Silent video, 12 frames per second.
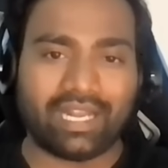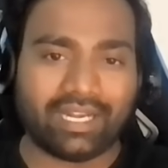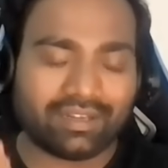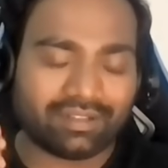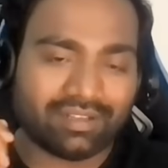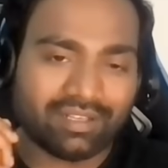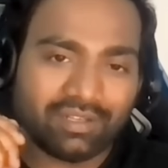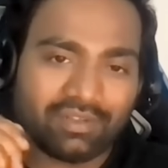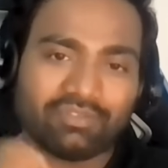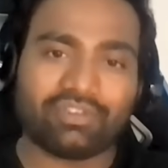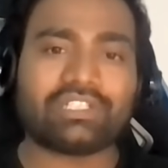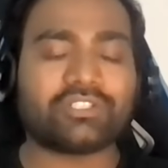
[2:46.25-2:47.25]
And
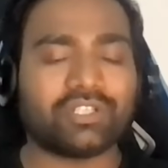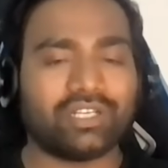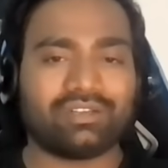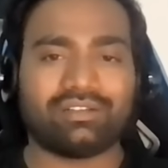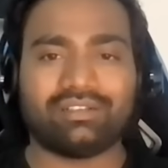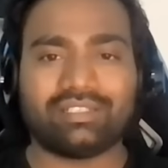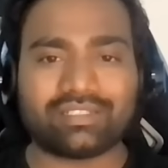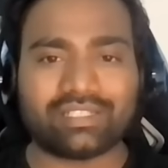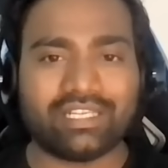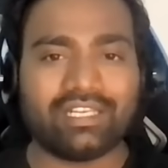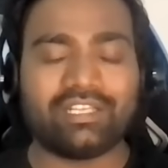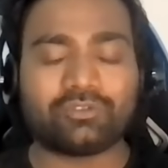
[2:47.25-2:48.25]
for sure, this
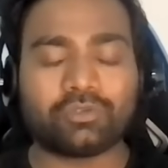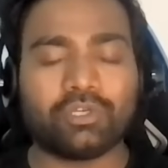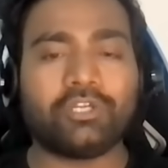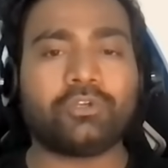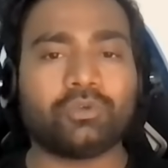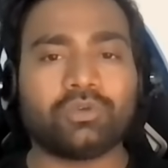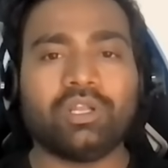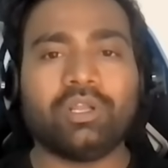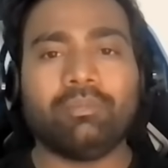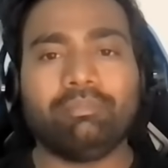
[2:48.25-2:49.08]
skill is going to